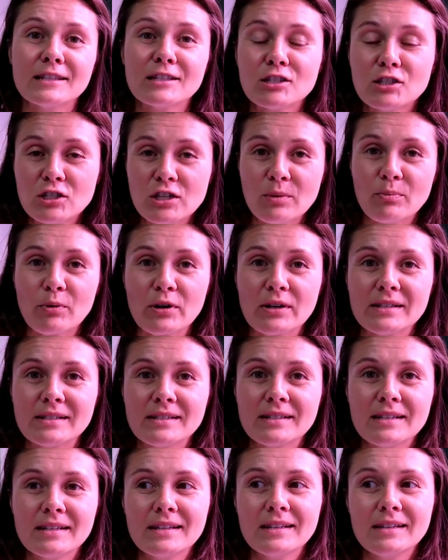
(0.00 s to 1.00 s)
cheaper.
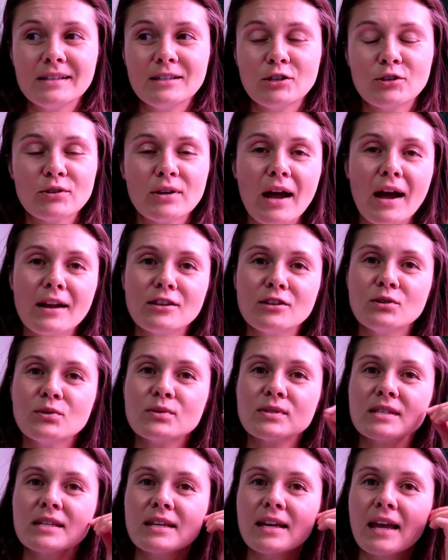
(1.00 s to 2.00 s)
You're not
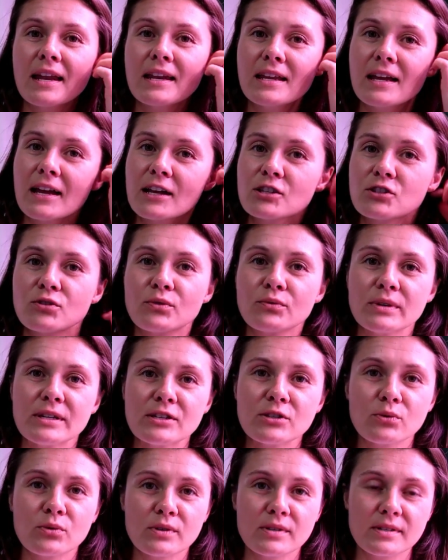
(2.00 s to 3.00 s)
using any extra
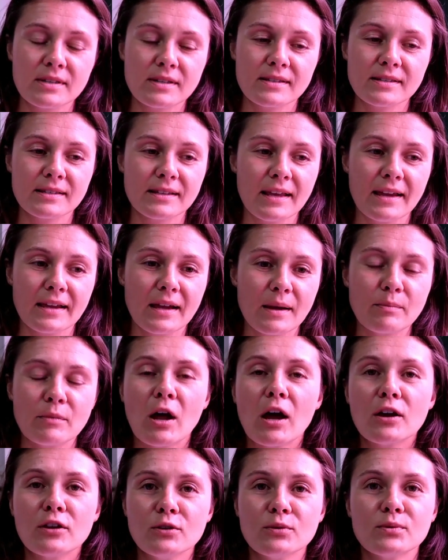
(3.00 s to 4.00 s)
resources. Like, I'm
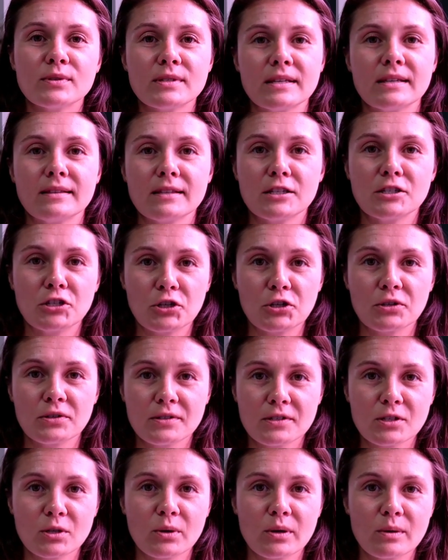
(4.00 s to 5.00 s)
not using the
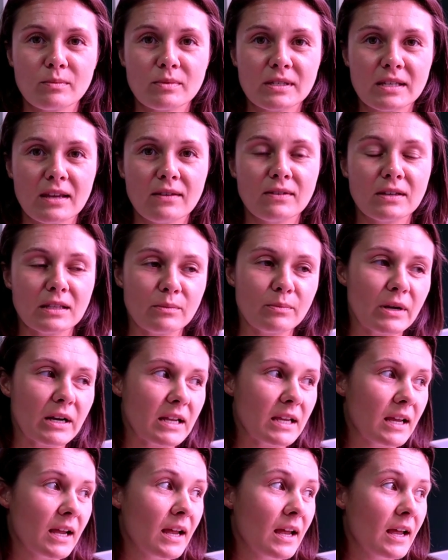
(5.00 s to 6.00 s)
dirt, so I'm saving the
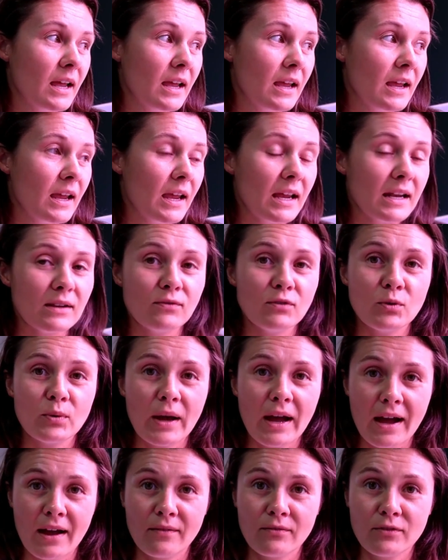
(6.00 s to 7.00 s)
money. And if you
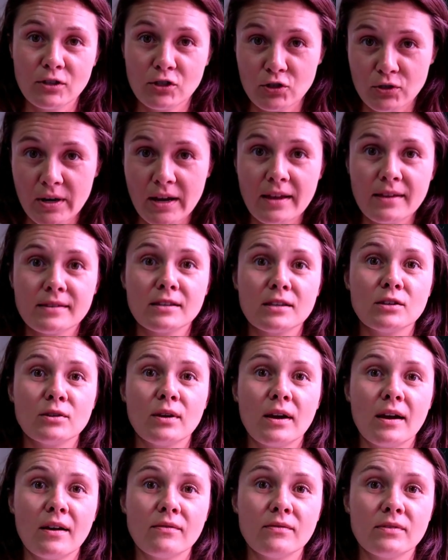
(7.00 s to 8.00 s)
have the trays and
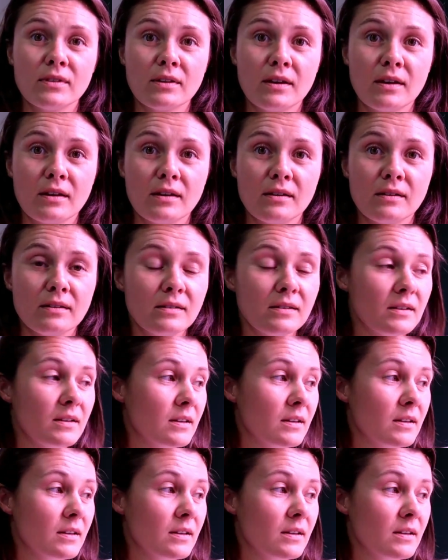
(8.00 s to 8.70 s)
you have the